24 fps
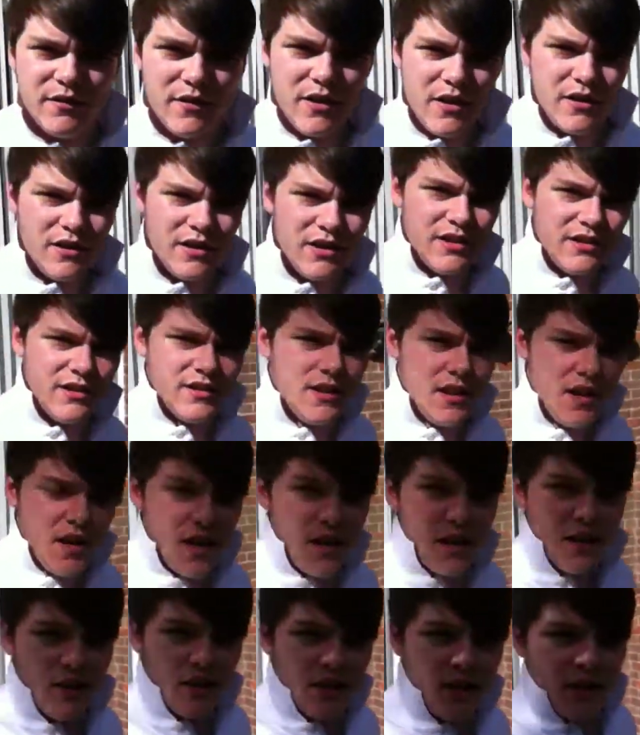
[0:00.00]
very good day.
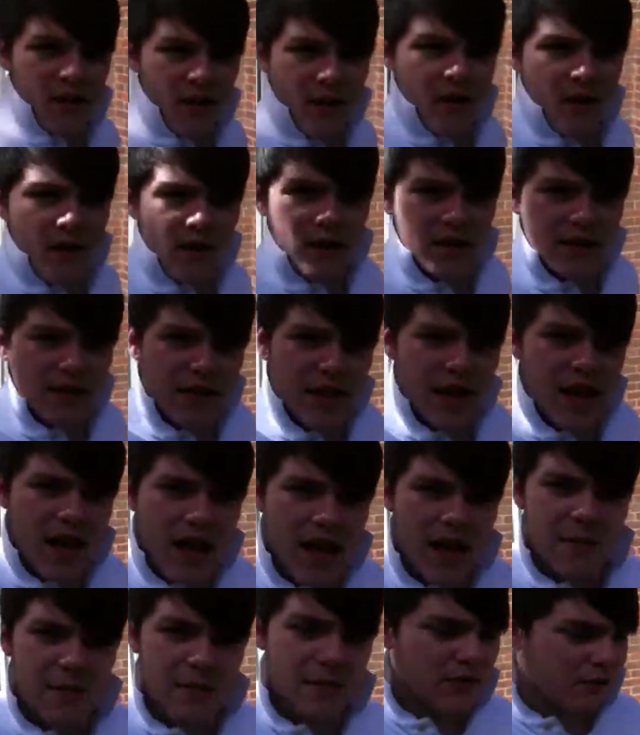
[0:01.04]
It's
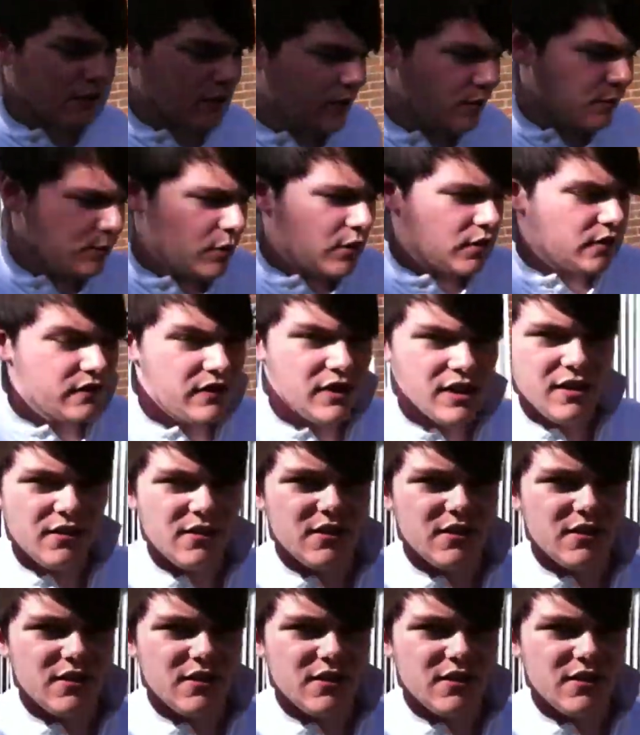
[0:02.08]
absolutely beautiful